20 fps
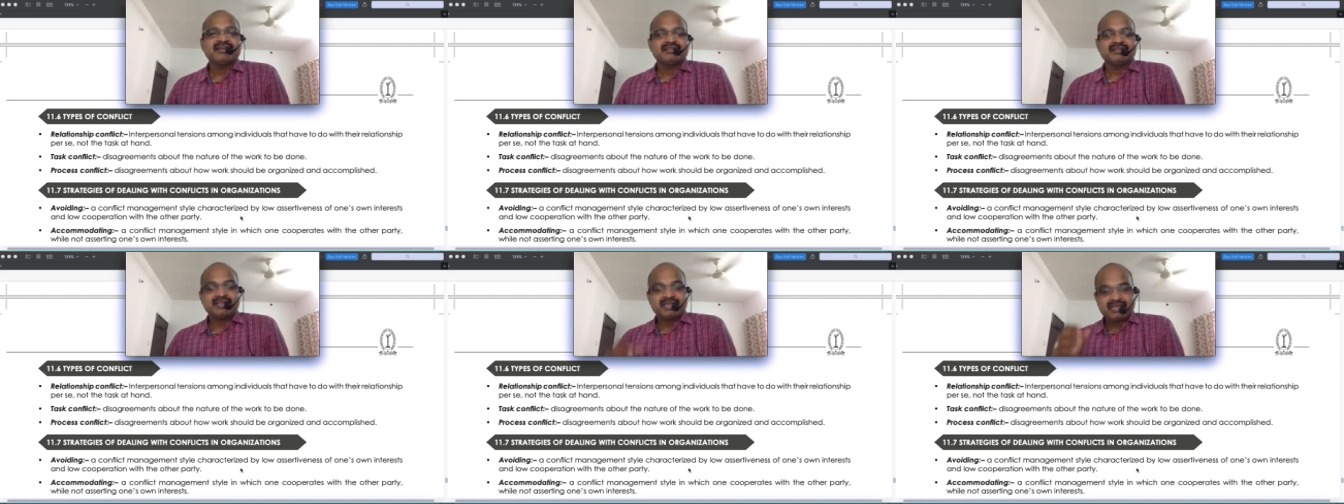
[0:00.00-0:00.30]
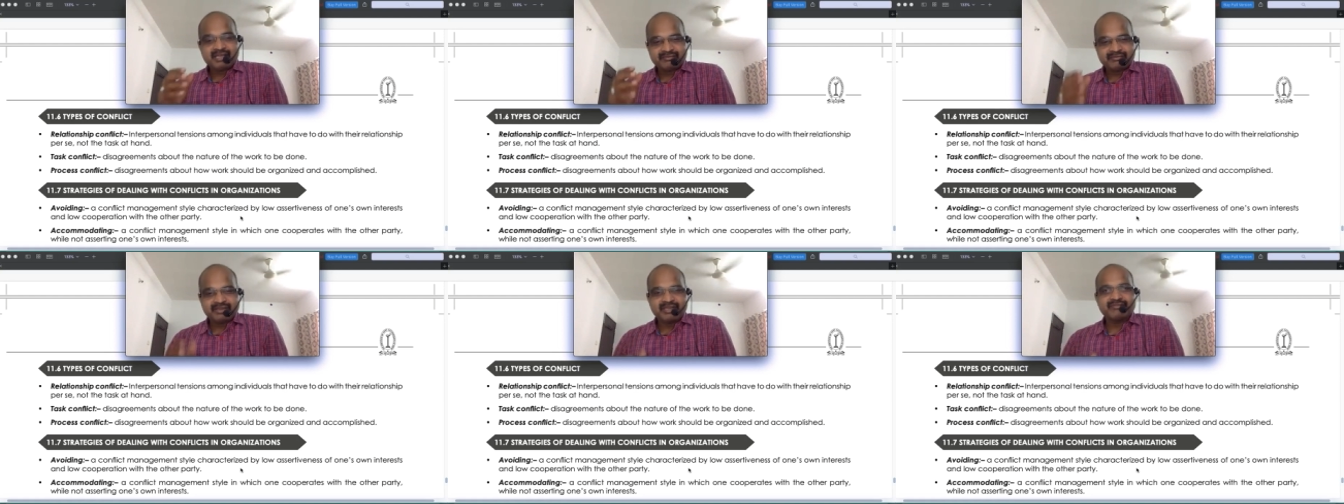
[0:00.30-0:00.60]
They
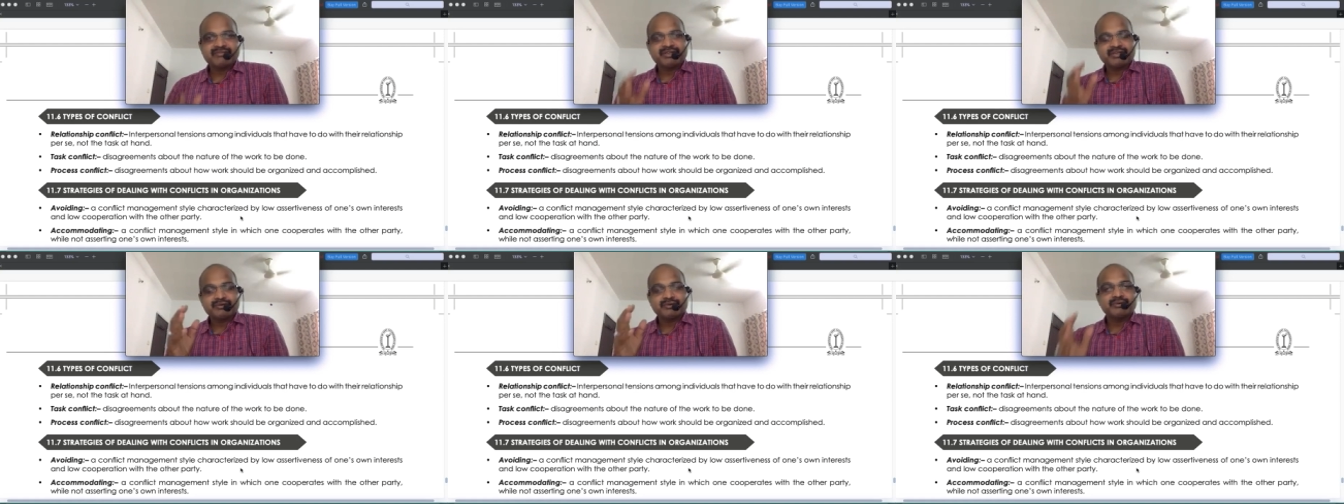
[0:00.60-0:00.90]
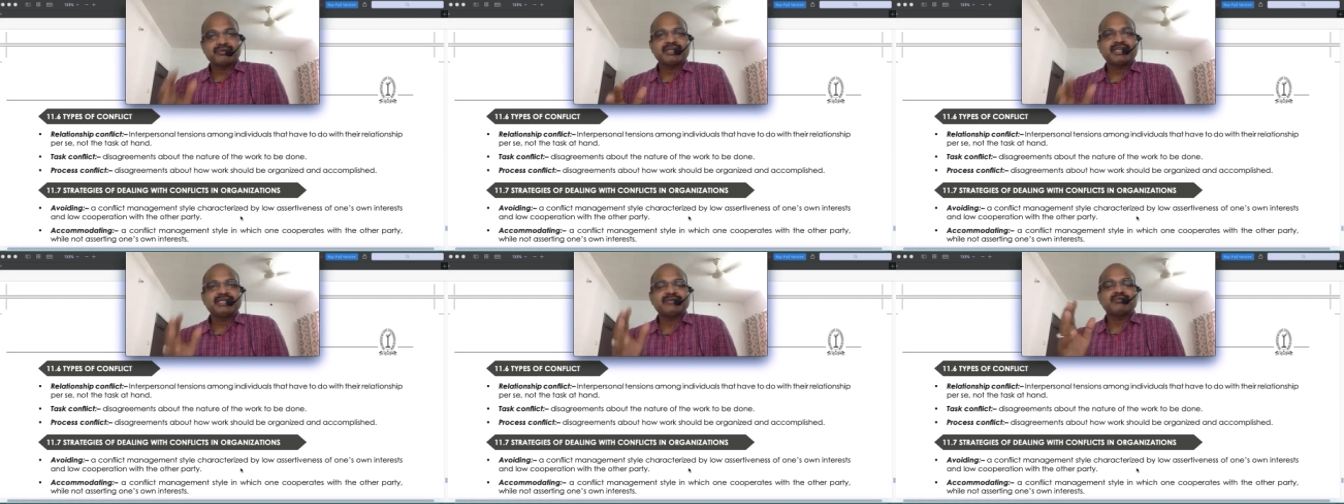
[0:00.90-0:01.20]
have given
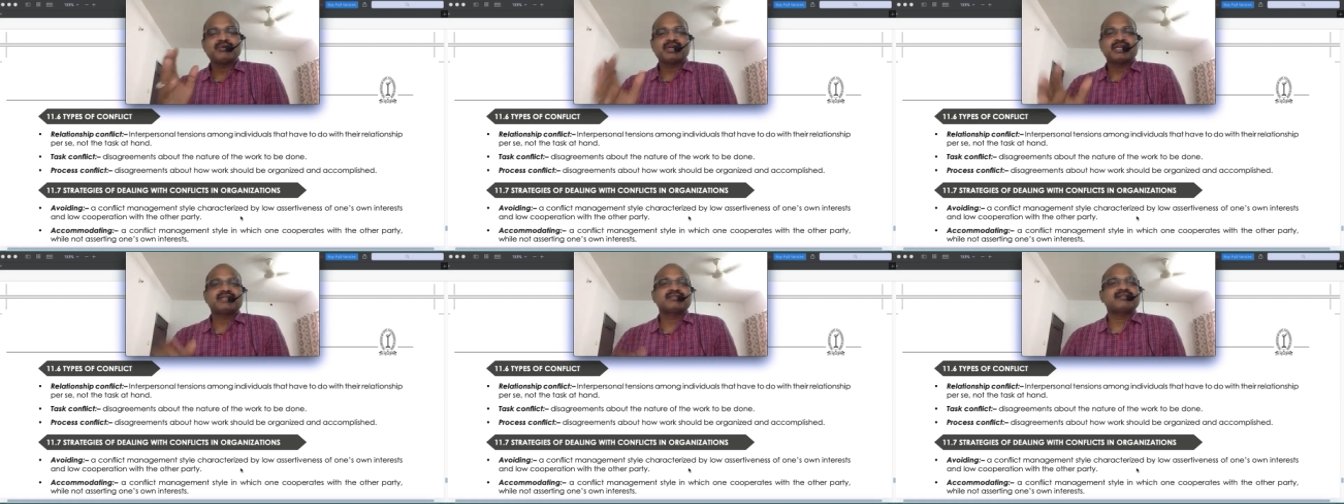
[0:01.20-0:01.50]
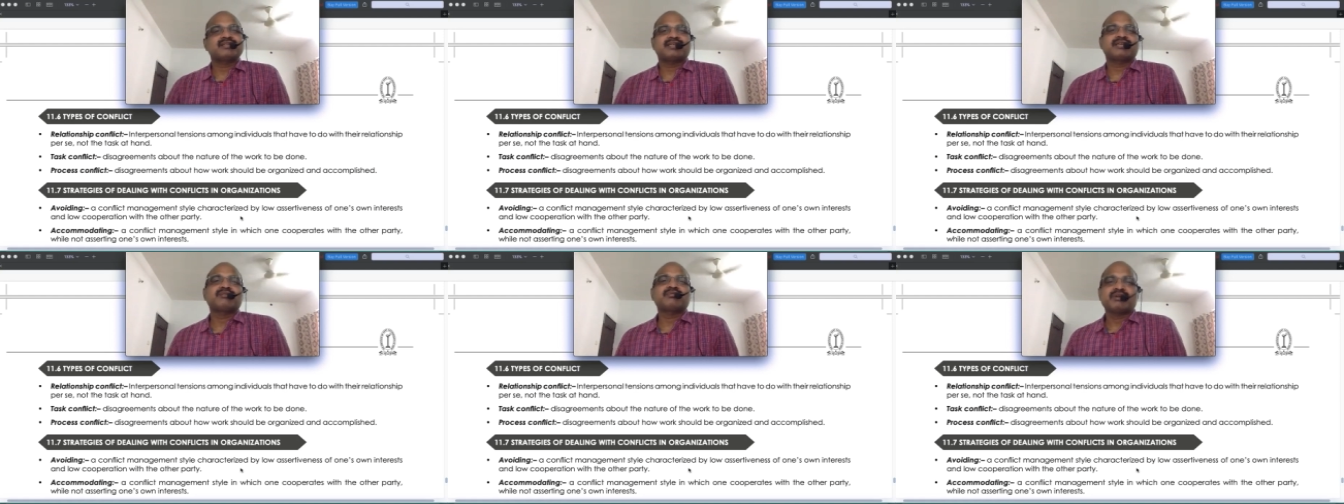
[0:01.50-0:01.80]
only what is
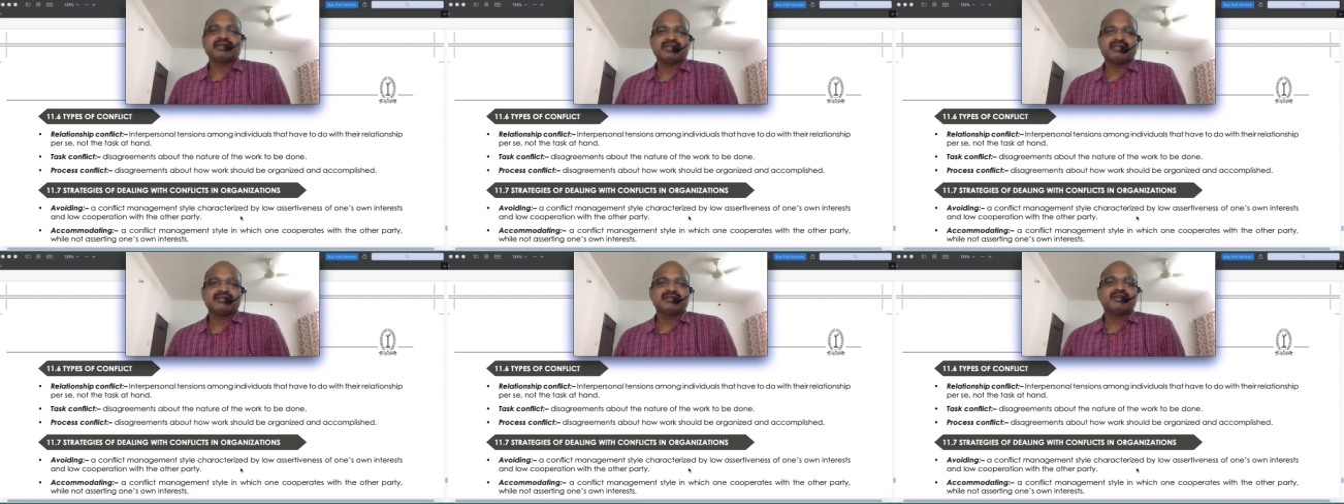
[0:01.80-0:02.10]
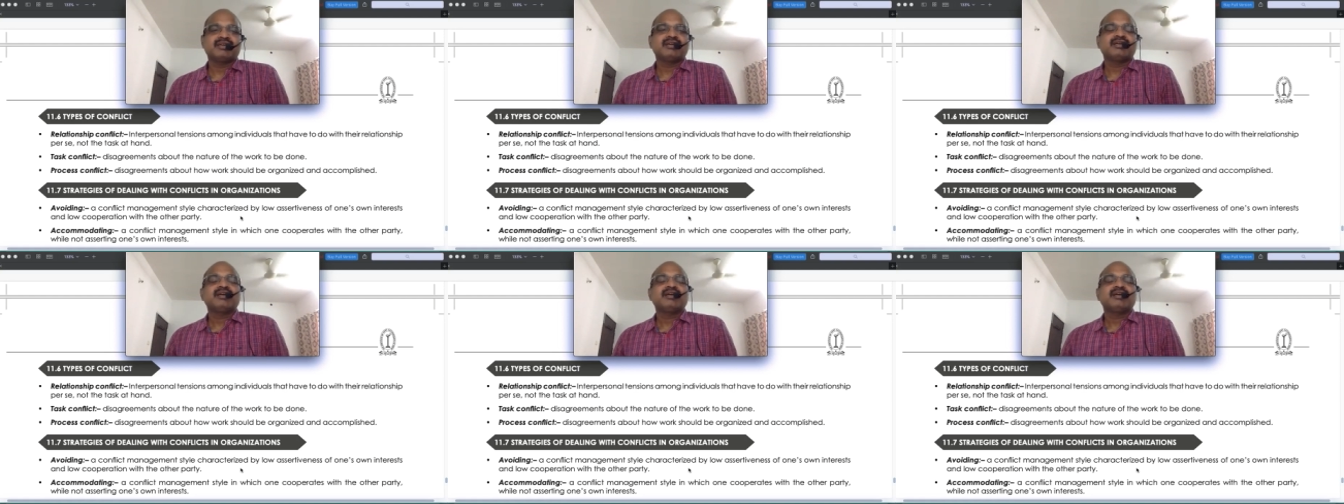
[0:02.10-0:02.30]
required.